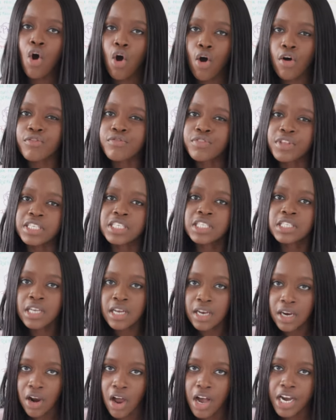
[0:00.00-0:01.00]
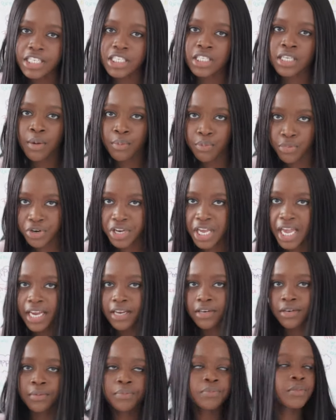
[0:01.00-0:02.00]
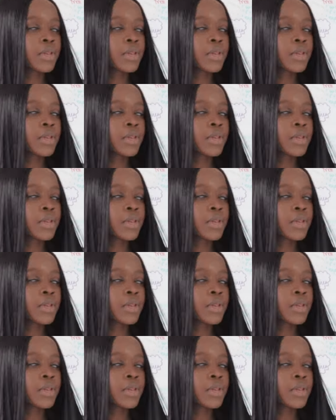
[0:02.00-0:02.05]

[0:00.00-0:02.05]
of this light brigade.